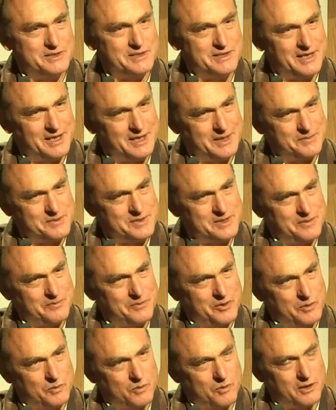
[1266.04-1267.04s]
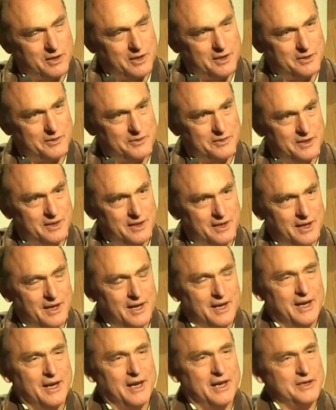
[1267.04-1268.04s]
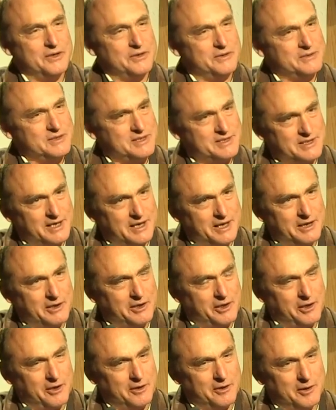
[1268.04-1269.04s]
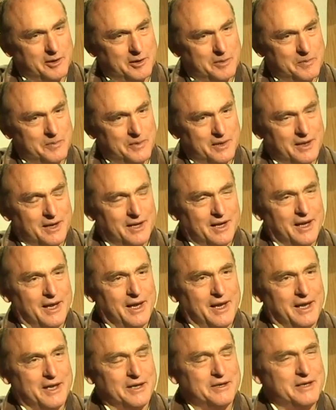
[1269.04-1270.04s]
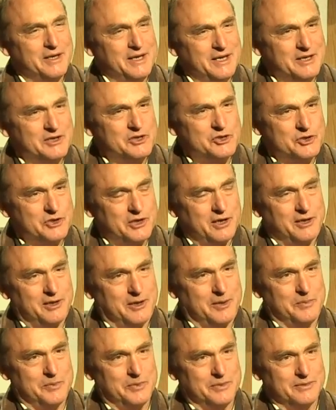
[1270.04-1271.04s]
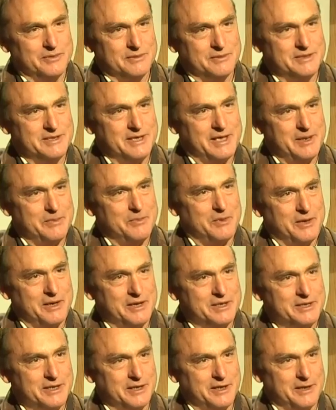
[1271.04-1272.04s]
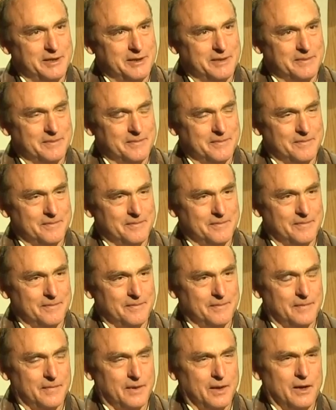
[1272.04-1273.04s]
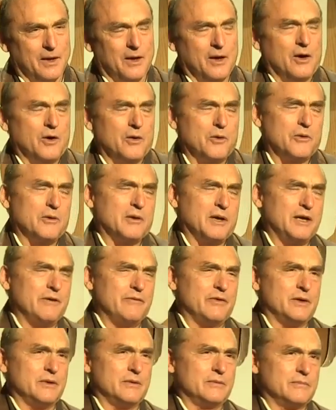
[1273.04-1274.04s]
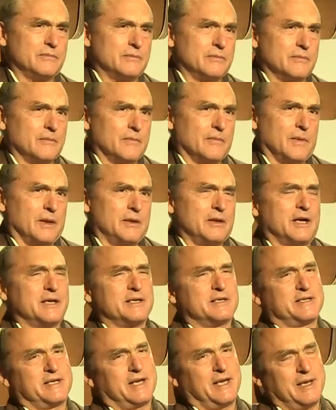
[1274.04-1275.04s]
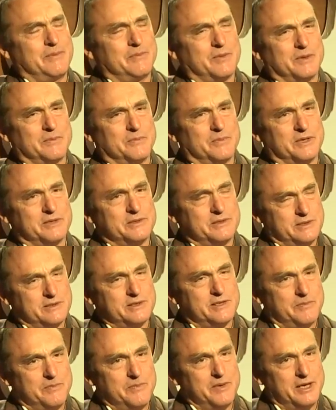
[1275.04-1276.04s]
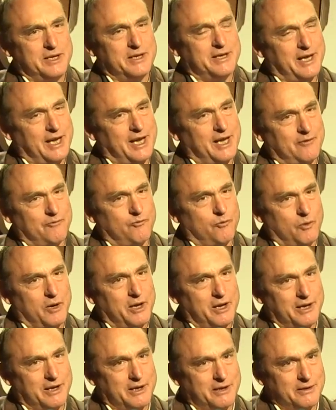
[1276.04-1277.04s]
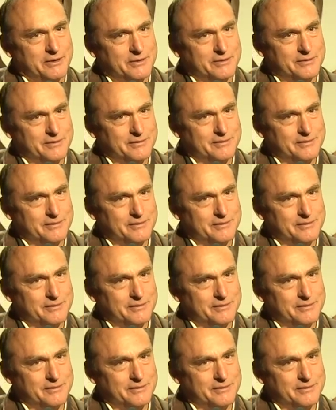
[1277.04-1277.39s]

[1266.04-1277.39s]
to tame something wild and stayed calm and inched up day by day. Or even not tame it, but to meet it halfway.